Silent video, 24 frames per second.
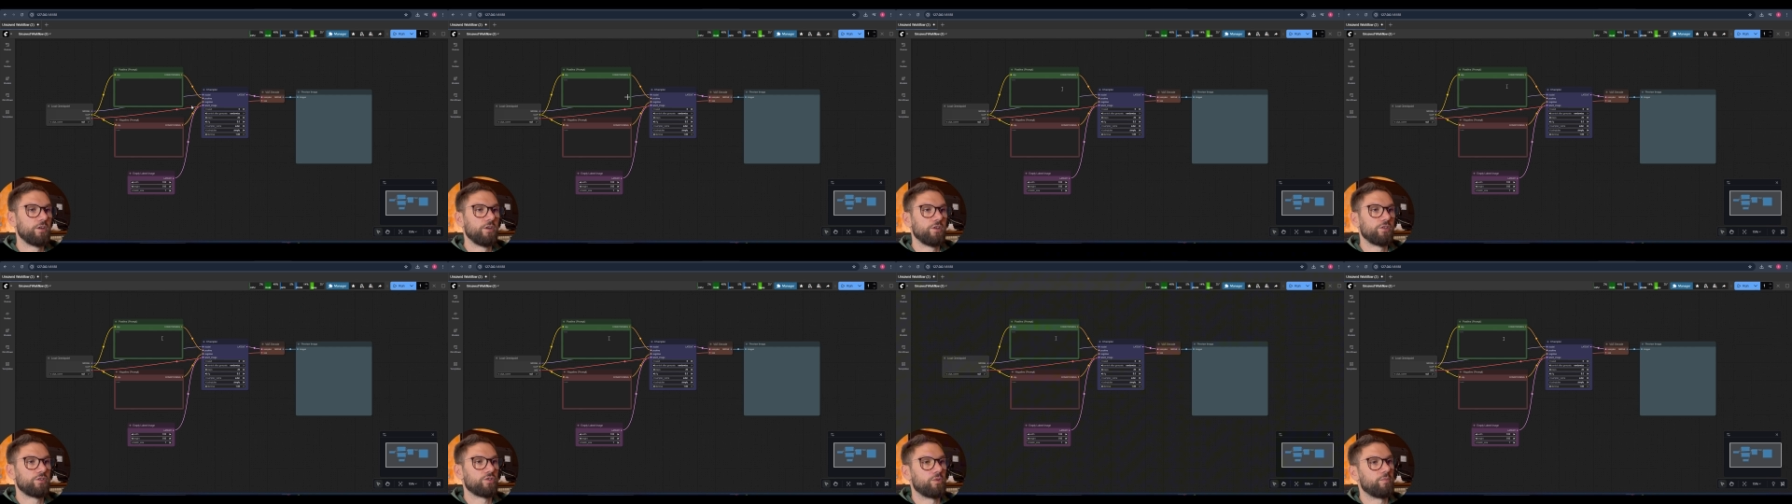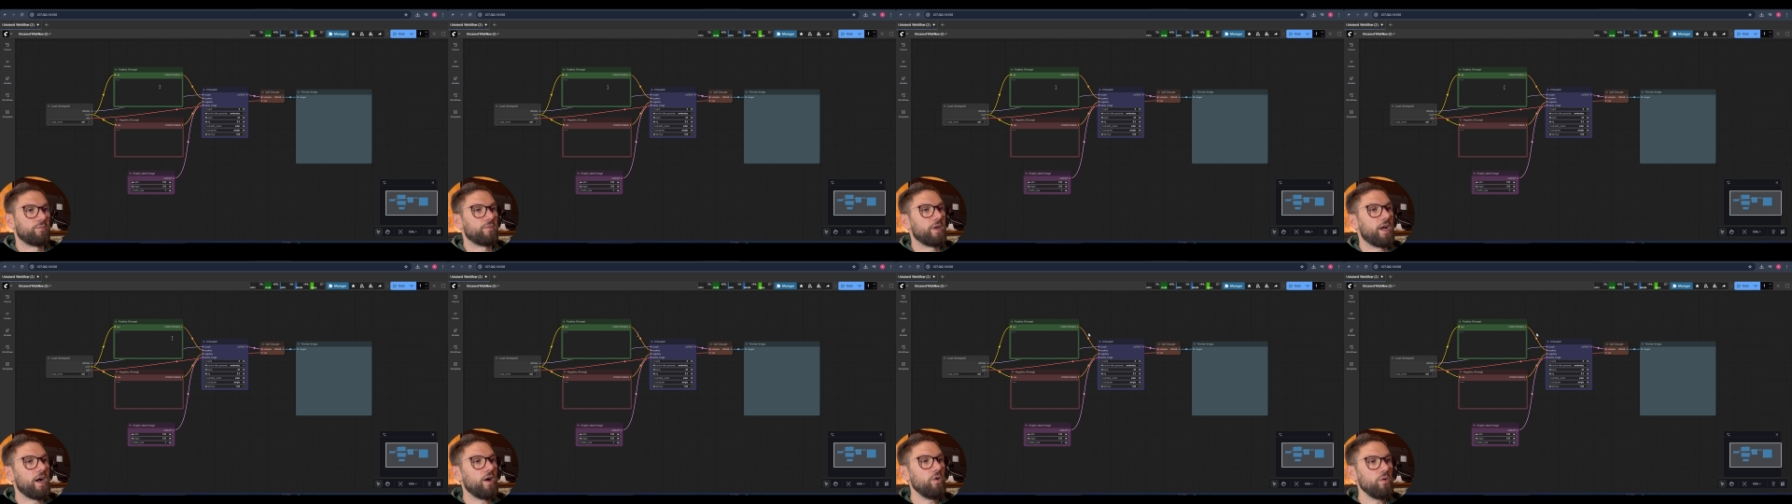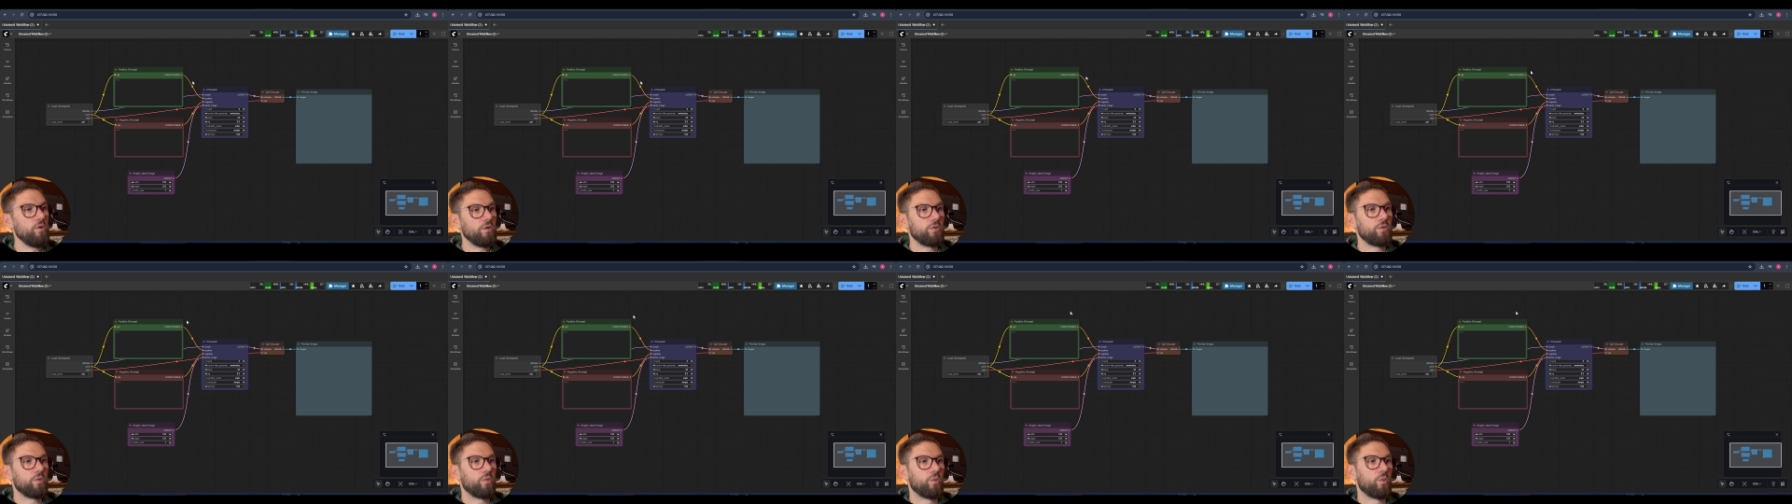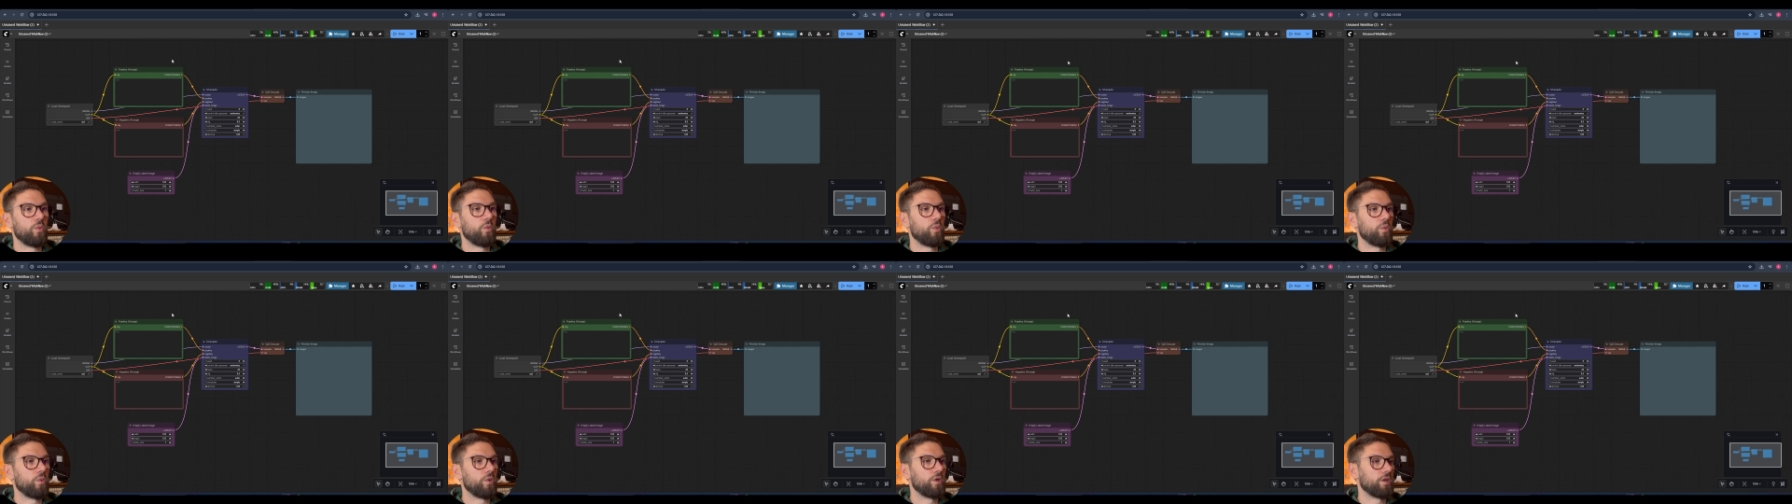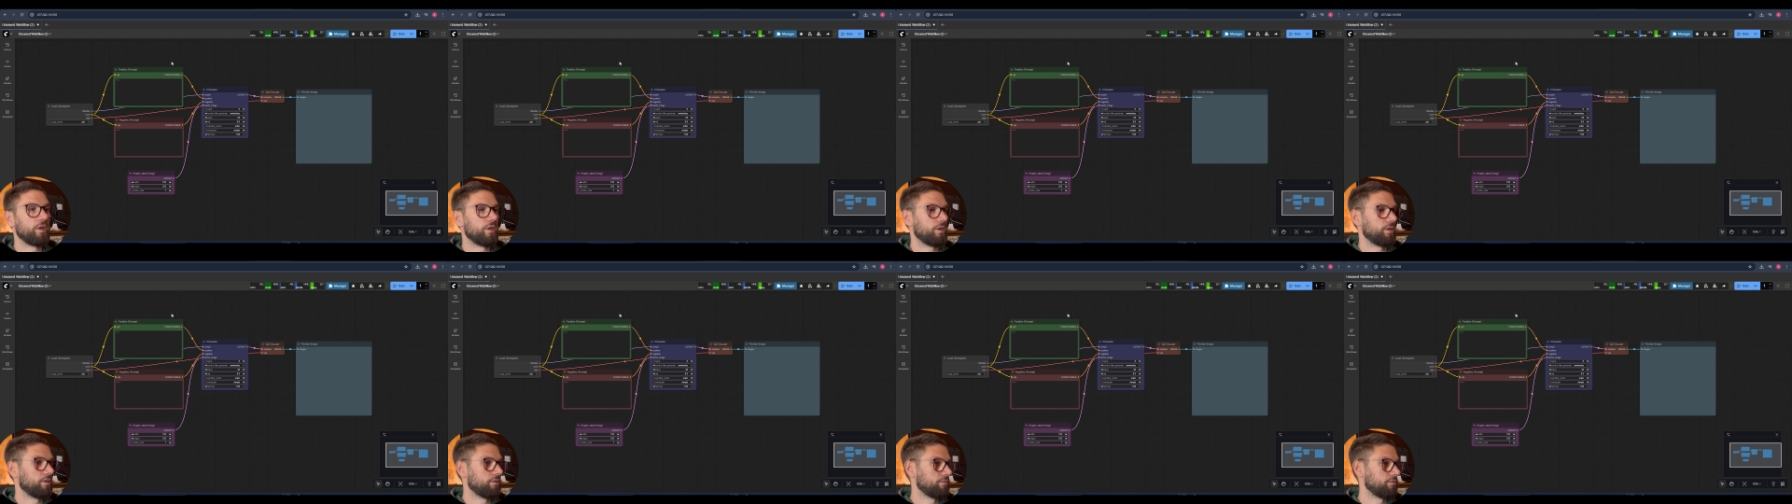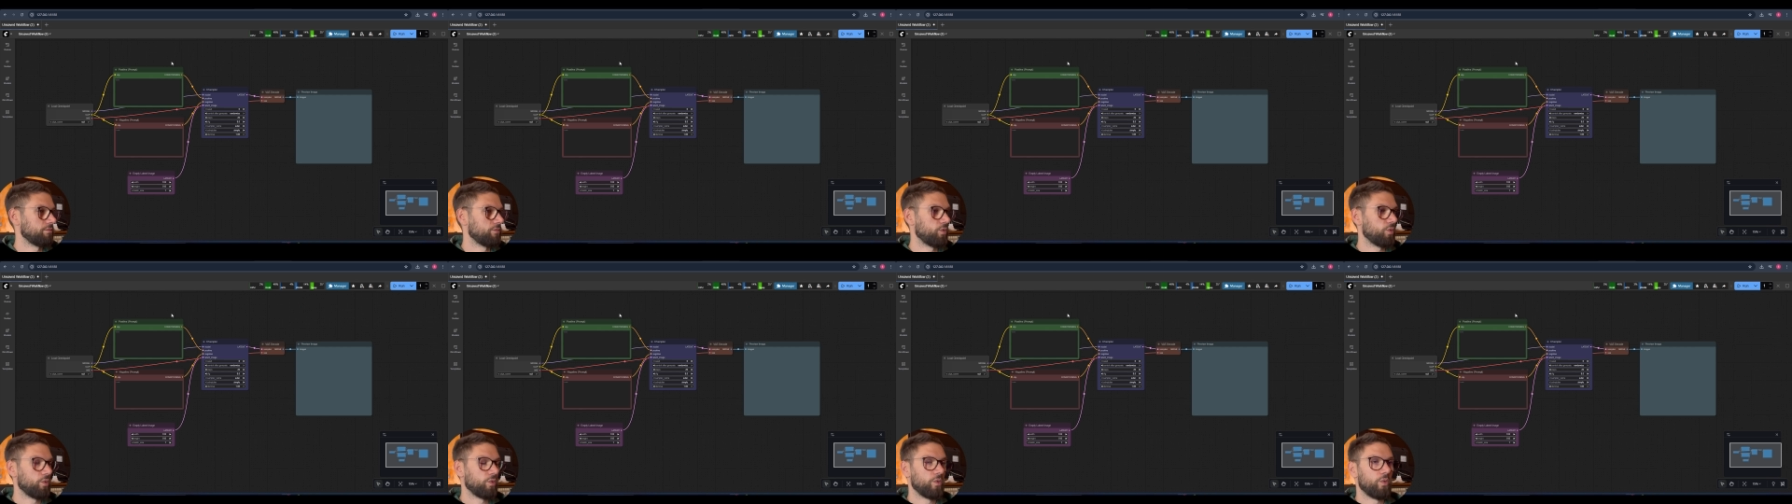So now
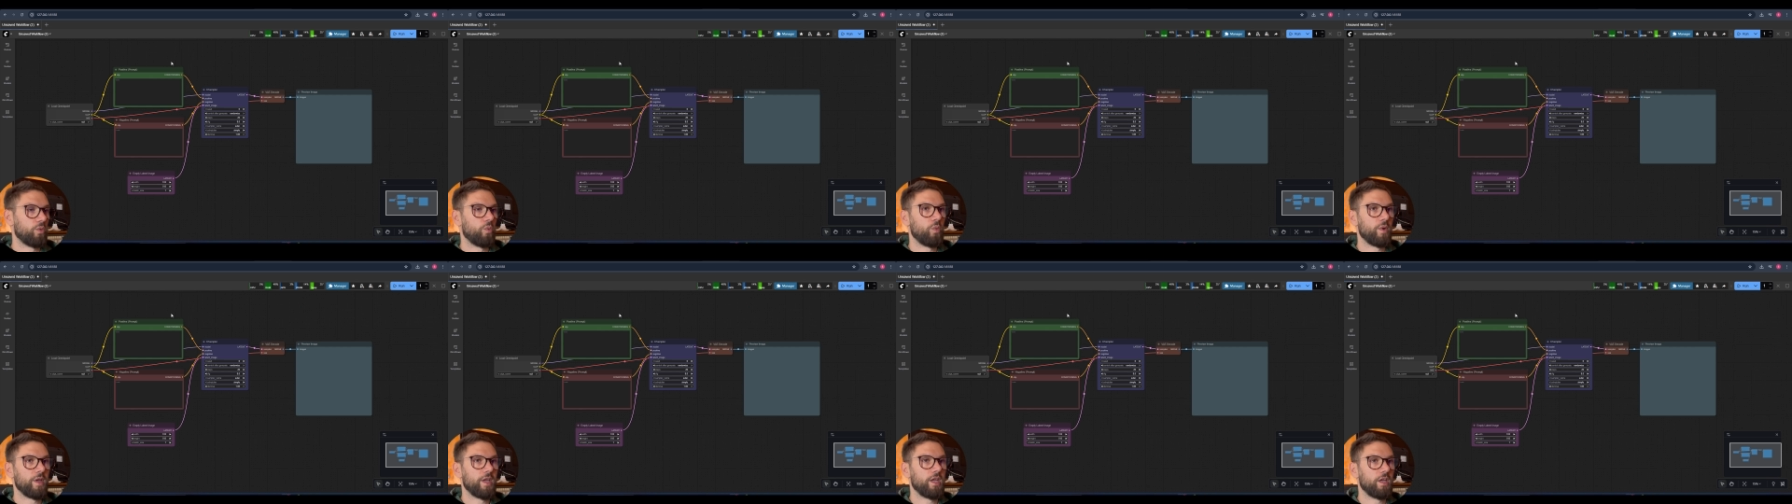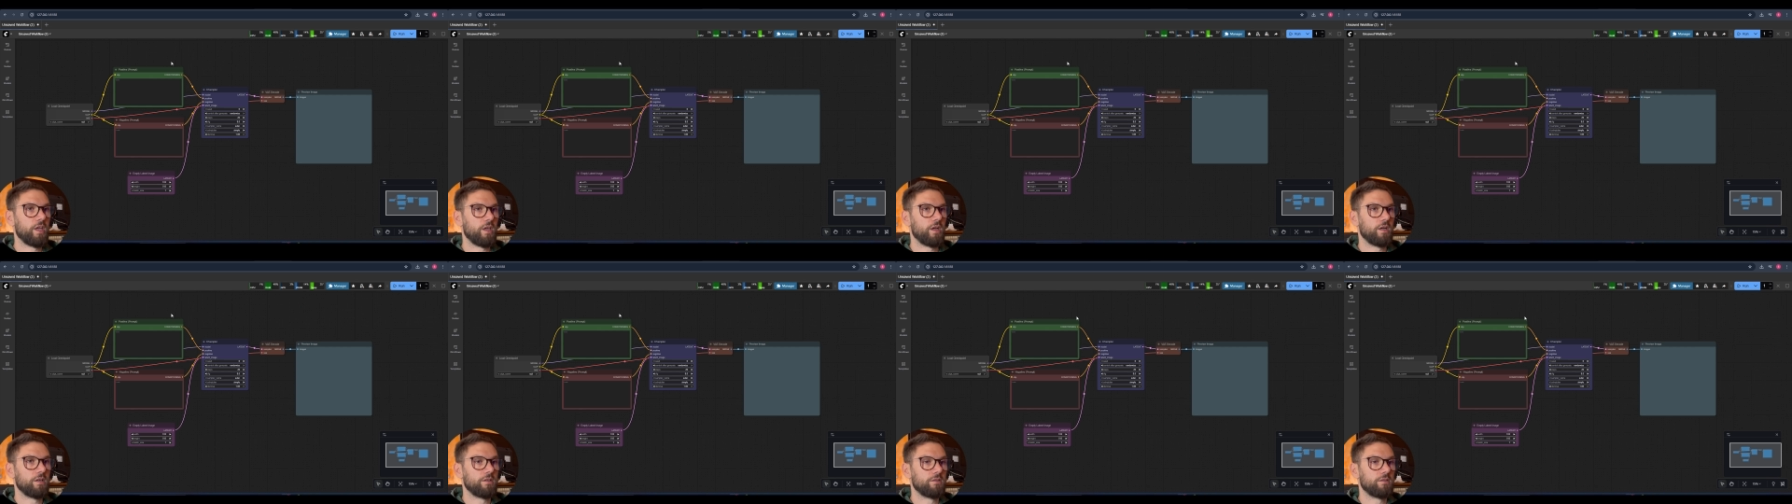we